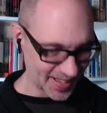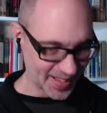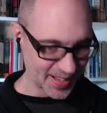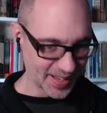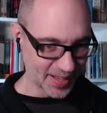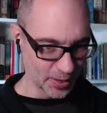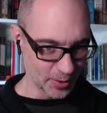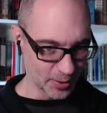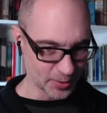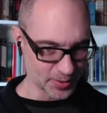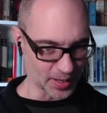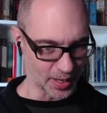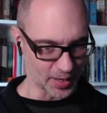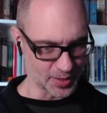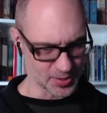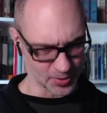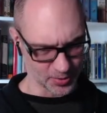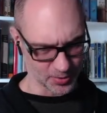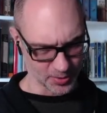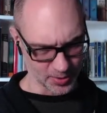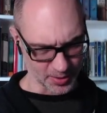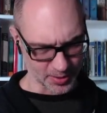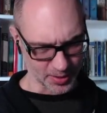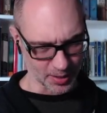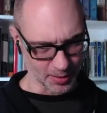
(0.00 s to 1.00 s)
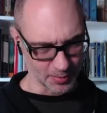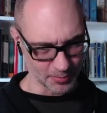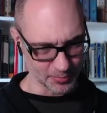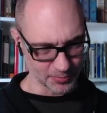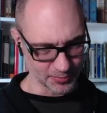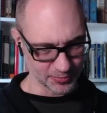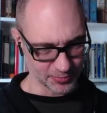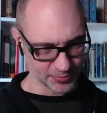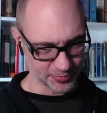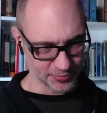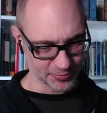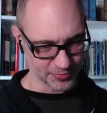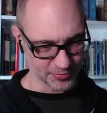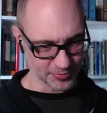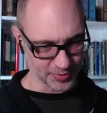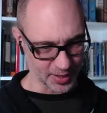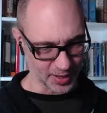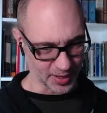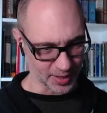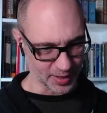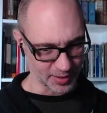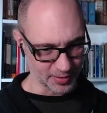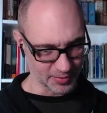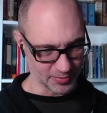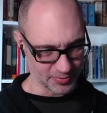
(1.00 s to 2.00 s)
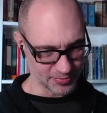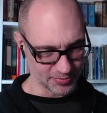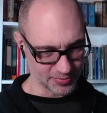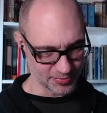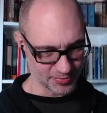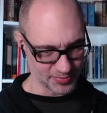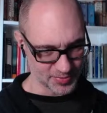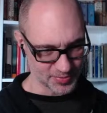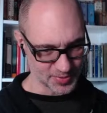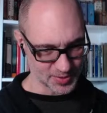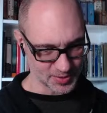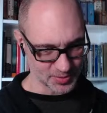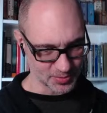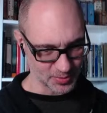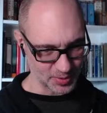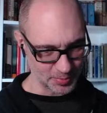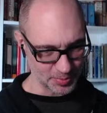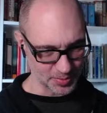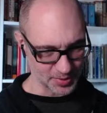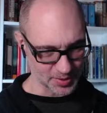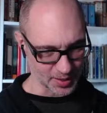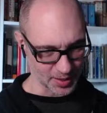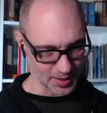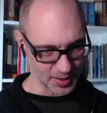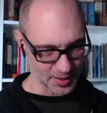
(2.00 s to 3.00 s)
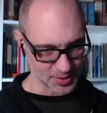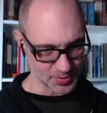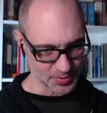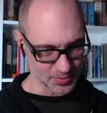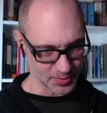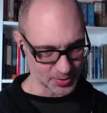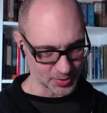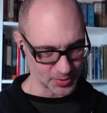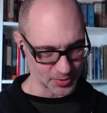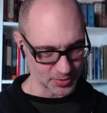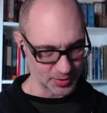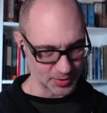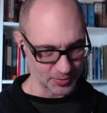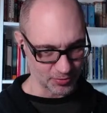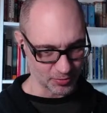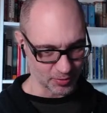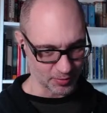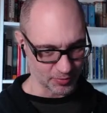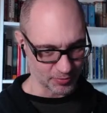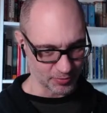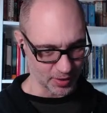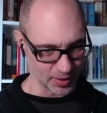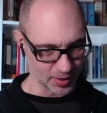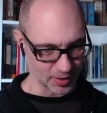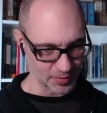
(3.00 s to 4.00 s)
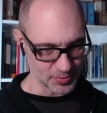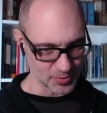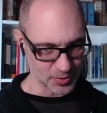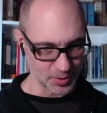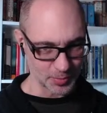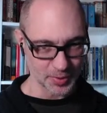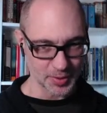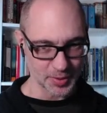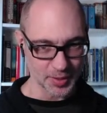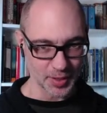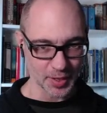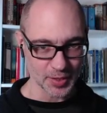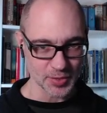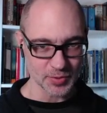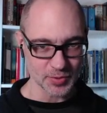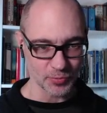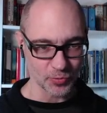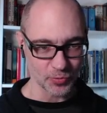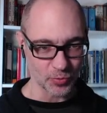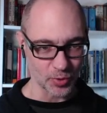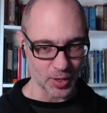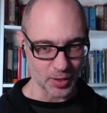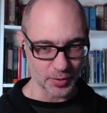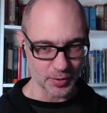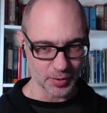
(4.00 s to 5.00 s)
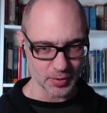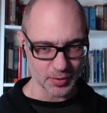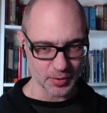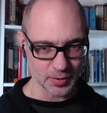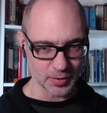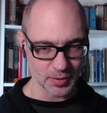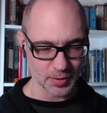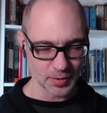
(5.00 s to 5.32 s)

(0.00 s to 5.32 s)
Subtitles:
Okay, so here come 5 sweep attacks. 1, 2, 3, 4, 5 sweep attacks from Rollin.